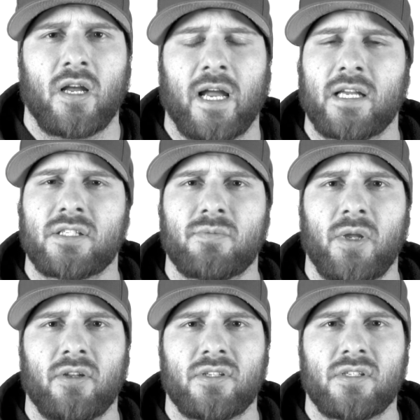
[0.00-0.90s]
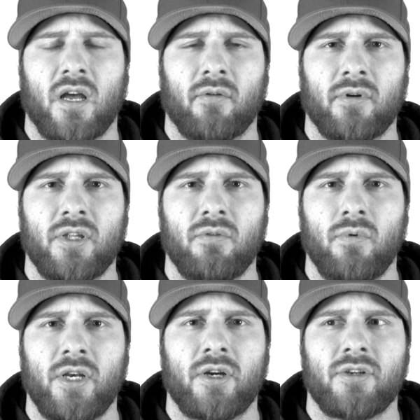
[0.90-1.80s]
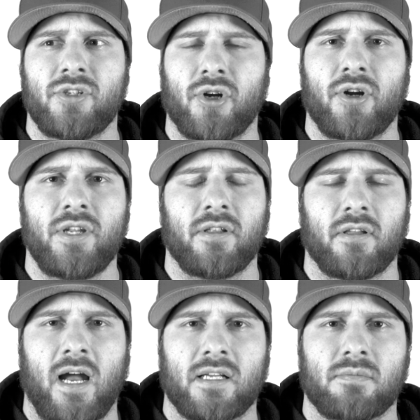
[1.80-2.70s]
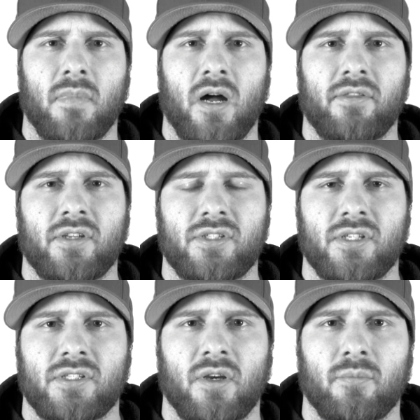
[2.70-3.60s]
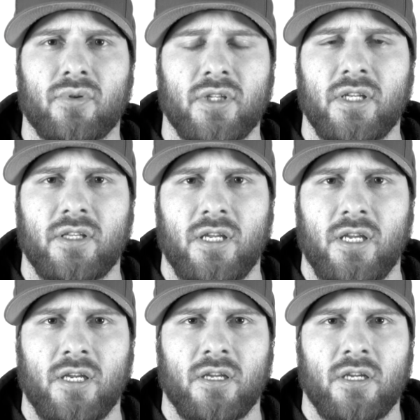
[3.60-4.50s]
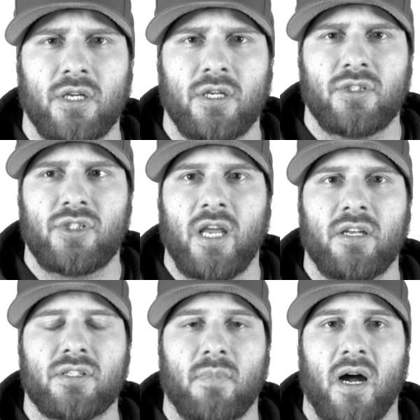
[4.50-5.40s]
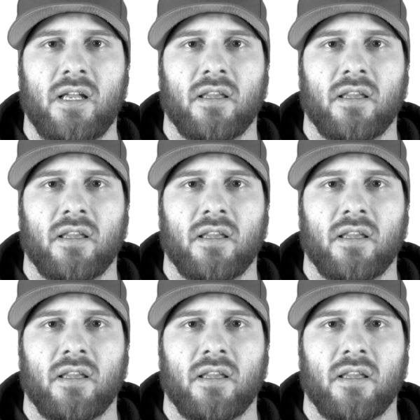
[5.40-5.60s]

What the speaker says: I guess it's been a really weird journey the last month. It's just completely changed my